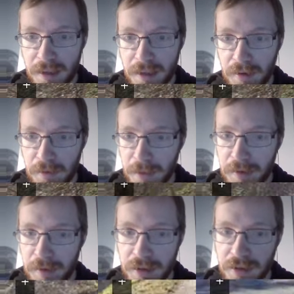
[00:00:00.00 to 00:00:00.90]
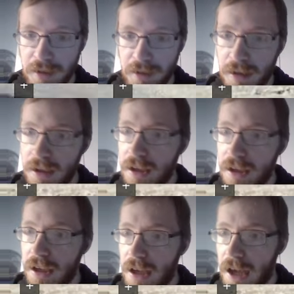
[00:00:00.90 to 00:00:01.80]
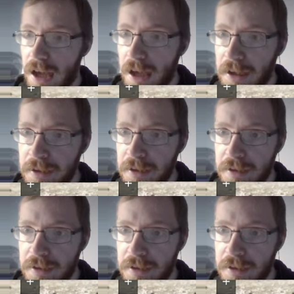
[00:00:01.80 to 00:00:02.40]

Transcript: in my position. And